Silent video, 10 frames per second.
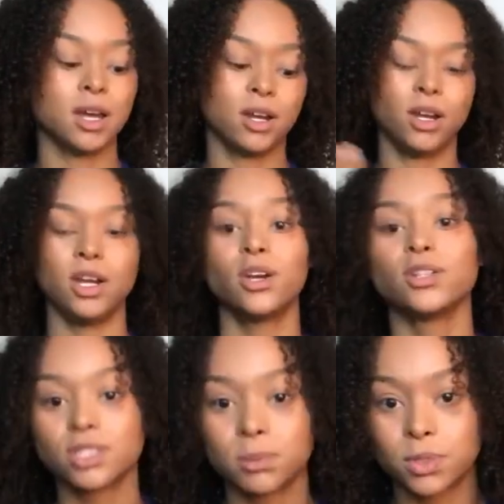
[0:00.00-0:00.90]
done,
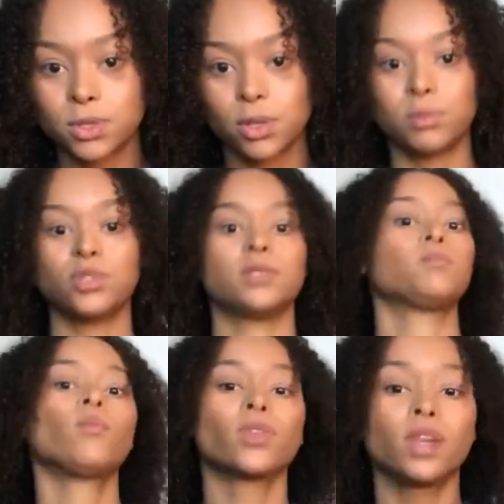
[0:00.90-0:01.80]
here's the prescription,
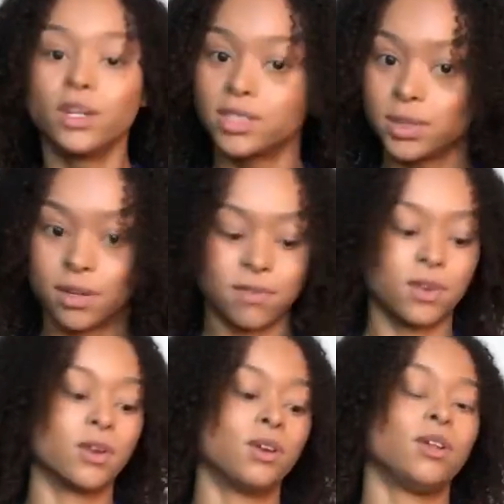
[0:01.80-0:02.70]
here's the
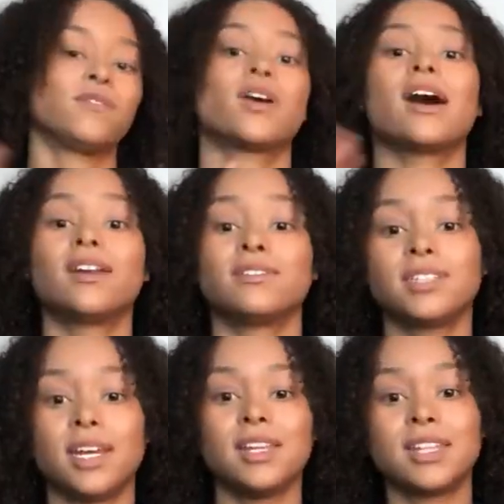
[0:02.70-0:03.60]
referral. If you're out of
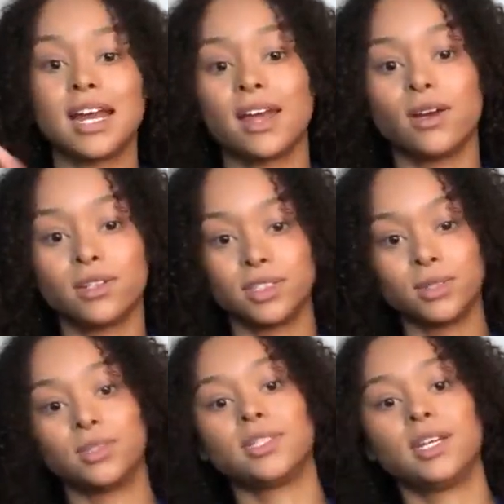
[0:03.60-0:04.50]
state, then I also
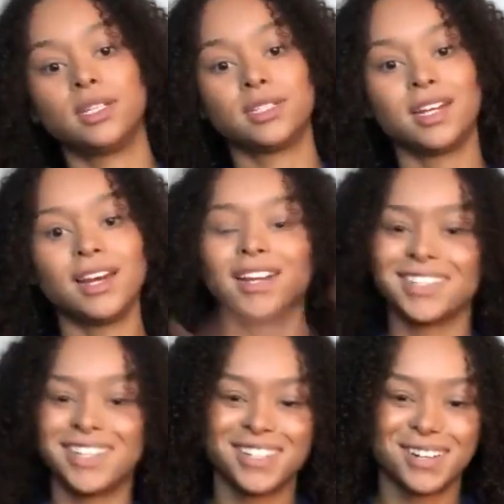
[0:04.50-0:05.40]
send,
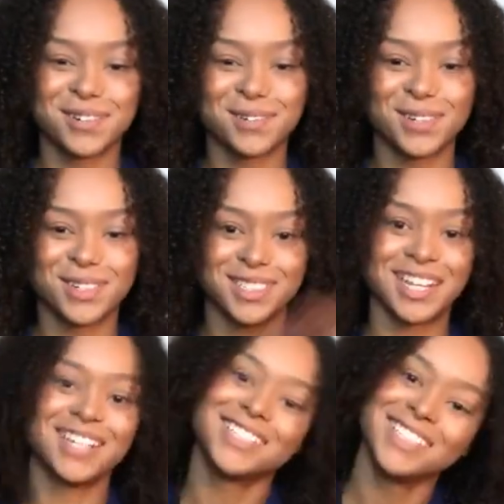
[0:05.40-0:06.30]
because I send all the referrals
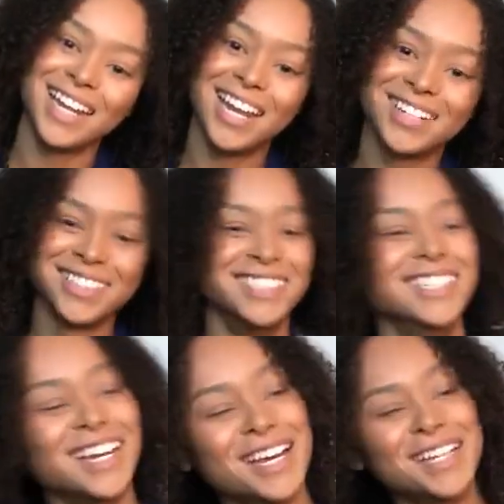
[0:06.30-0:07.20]
out, hello.
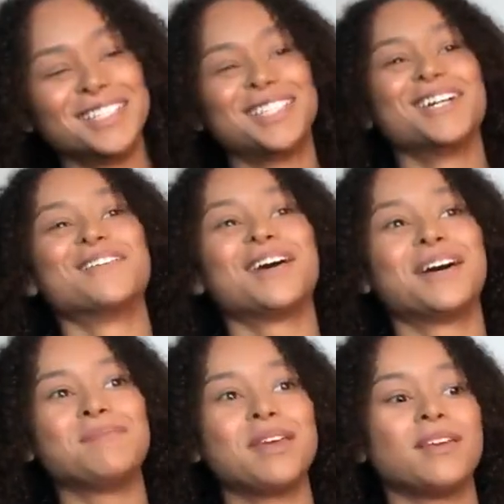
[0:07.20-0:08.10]
So
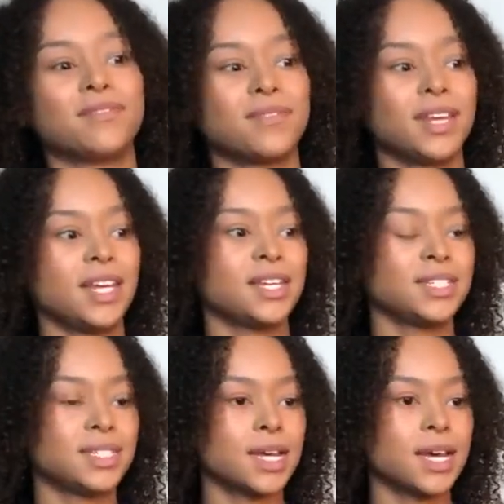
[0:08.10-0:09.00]
if
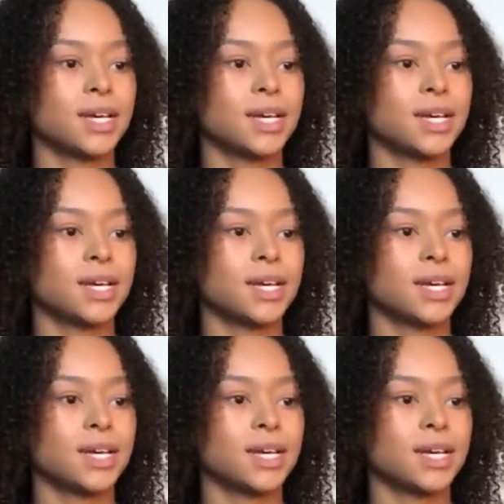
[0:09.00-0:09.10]
it's